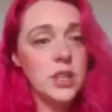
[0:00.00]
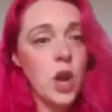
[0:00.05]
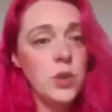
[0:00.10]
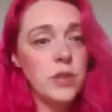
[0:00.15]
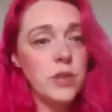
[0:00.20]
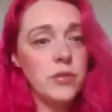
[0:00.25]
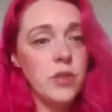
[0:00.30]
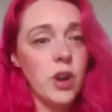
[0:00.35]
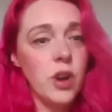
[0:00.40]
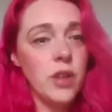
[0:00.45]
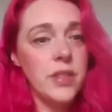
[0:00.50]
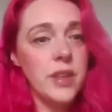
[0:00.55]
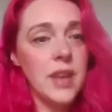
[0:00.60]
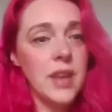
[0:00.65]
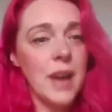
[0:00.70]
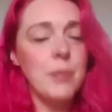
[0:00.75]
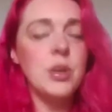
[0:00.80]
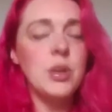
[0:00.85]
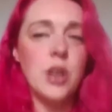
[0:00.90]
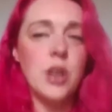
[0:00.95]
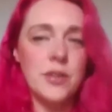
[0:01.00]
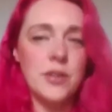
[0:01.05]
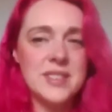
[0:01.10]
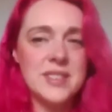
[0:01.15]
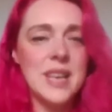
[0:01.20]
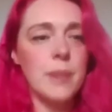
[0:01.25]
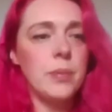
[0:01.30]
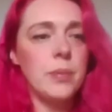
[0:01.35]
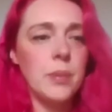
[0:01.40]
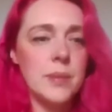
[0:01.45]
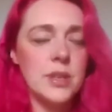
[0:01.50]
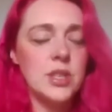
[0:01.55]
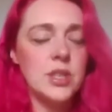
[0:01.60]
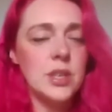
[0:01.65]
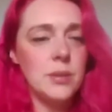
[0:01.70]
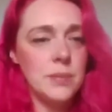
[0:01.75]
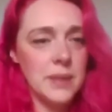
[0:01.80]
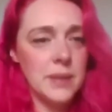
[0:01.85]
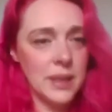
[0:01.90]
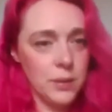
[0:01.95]
You've got and we don't have to set up a
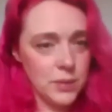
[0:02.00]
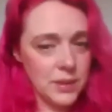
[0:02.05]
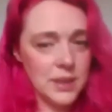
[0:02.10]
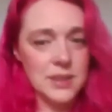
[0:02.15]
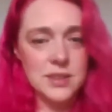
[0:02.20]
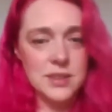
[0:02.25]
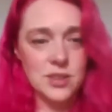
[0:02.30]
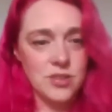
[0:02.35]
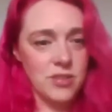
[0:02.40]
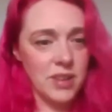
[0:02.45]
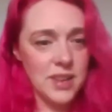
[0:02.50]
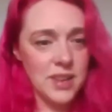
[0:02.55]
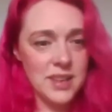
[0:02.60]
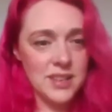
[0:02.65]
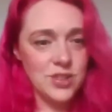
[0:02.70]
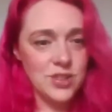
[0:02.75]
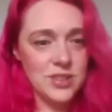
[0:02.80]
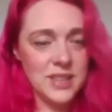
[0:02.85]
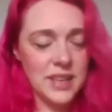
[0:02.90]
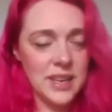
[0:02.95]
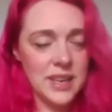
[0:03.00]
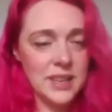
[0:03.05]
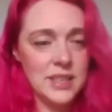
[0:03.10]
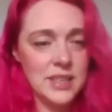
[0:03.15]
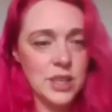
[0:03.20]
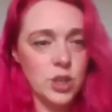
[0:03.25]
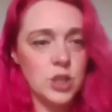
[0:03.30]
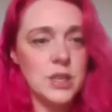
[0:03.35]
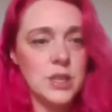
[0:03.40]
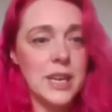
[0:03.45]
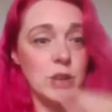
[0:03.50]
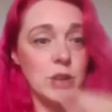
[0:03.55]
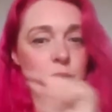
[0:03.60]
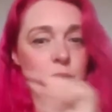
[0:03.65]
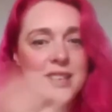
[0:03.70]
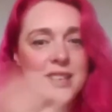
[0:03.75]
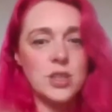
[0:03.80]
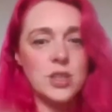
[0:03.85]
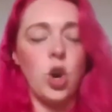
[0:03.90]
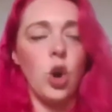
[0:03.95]
blooming Zoom link with this. It's great. It's just that handy. You just literally
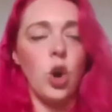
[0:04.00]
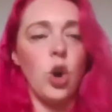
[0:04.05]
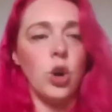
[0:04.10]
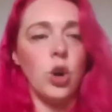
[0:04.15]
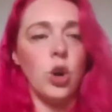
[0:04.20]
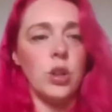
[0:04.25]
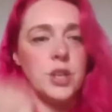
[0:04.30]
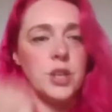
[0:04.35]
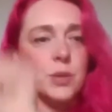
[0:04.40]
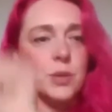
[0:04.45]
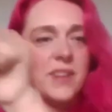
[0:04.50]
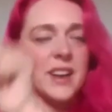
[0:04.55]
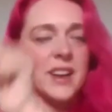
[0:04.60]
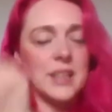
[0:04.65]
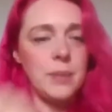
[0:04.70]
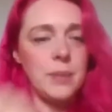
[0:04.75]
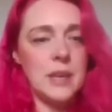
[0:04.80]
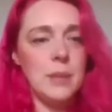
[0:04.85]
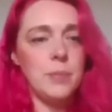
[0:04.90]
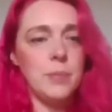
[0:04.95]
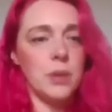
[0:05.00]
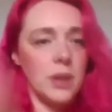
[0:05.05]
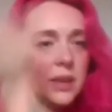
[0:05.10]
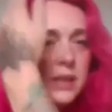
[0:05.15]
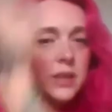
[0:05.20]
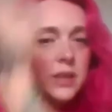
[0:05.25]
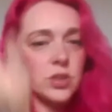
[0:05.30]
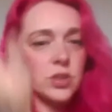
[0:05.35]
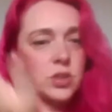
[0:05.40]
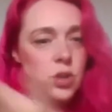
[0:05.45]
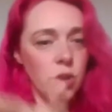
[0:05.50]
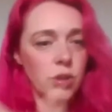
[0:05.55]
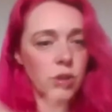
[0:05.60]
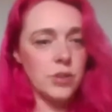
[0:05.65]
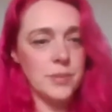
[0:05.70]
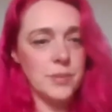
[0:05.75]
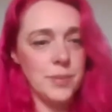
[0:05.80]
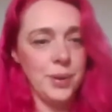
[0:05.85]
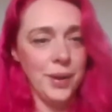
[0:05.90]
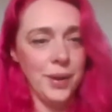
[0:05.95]
press call and you invite the people, and it just
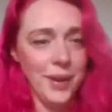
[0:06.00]
calls them.